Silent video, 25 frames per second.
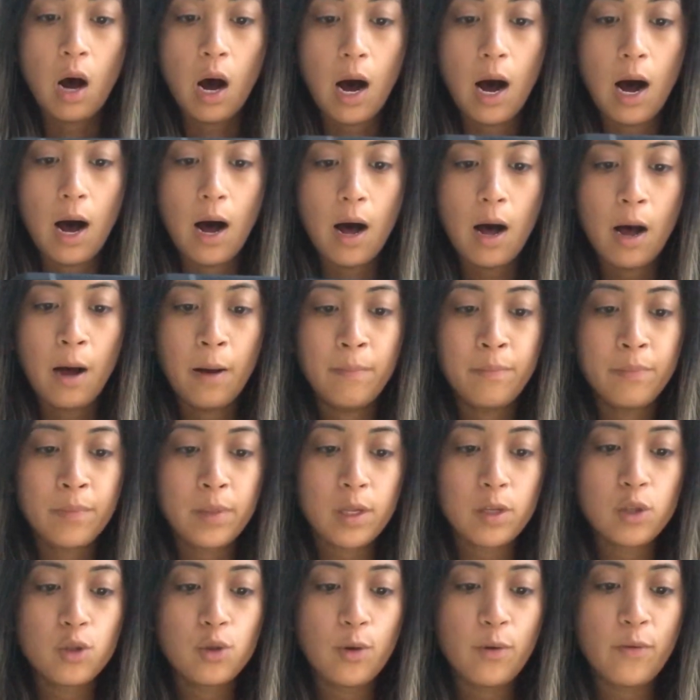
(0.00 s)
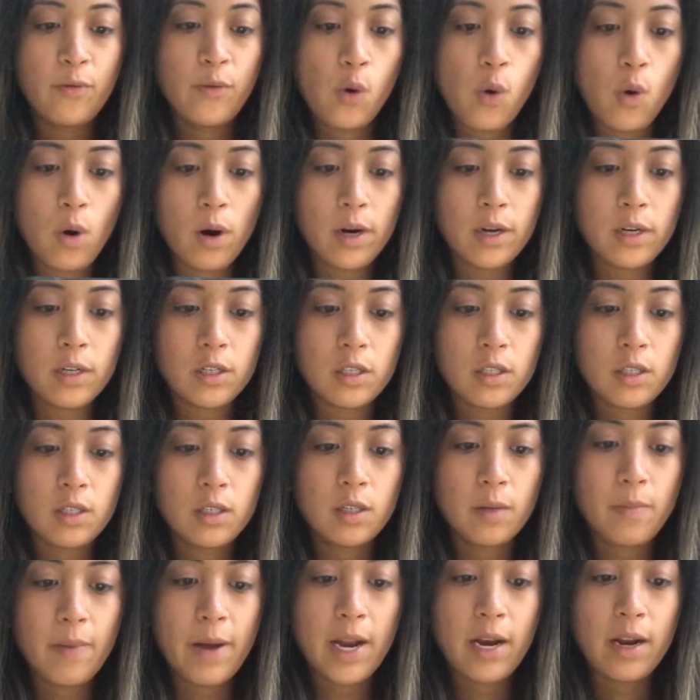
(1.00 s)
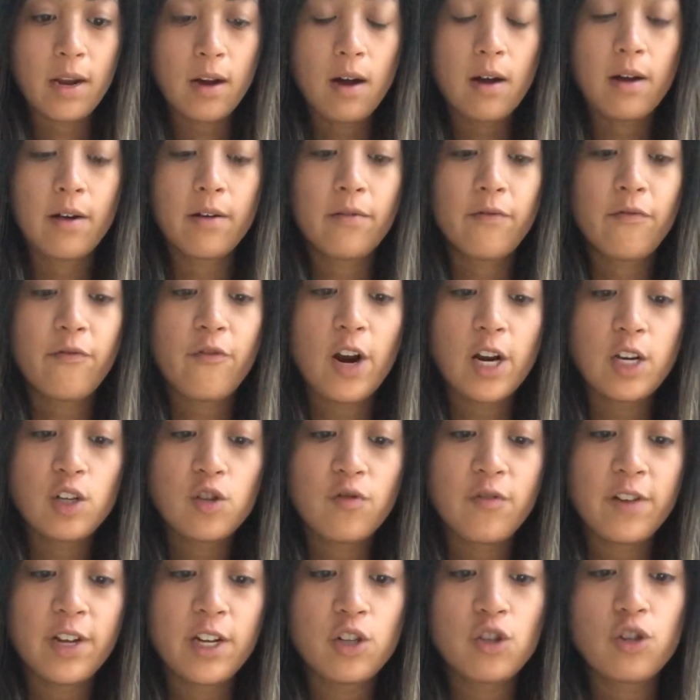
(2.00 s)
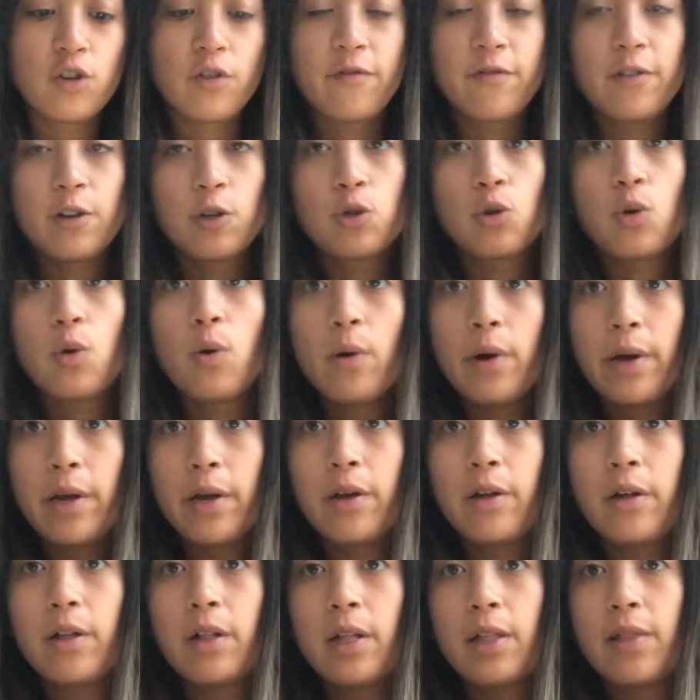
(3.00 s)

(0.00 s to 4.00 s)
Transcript: So of course, depending on fresh fish or fish oil,